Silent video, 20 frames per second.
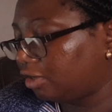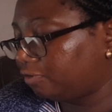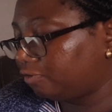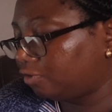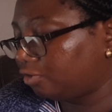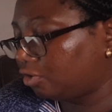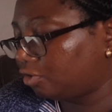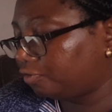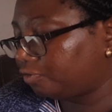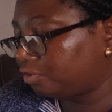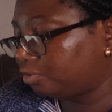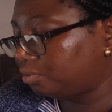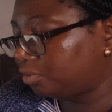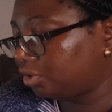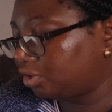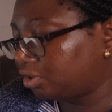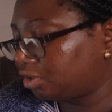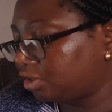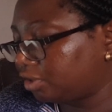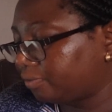level of
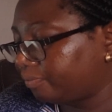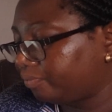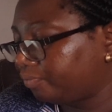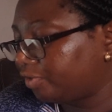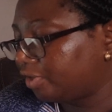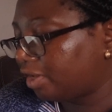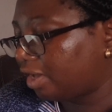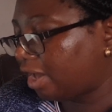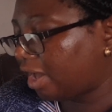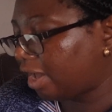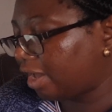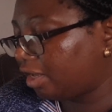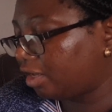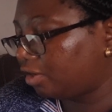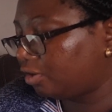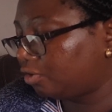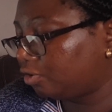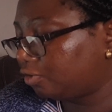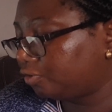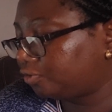immunity high
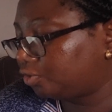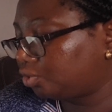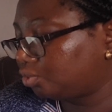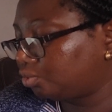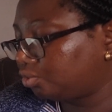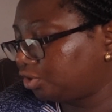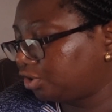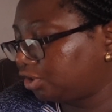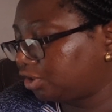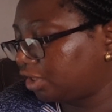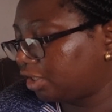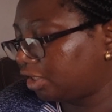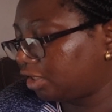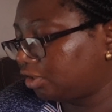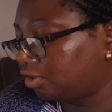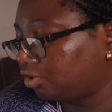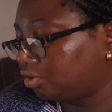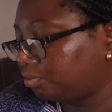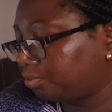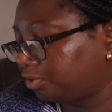enough to reach
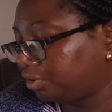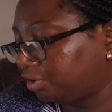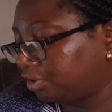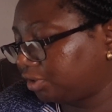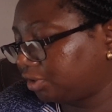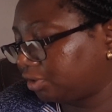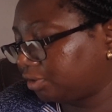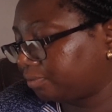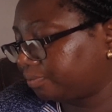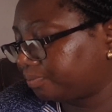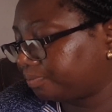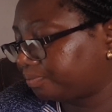herd immunity.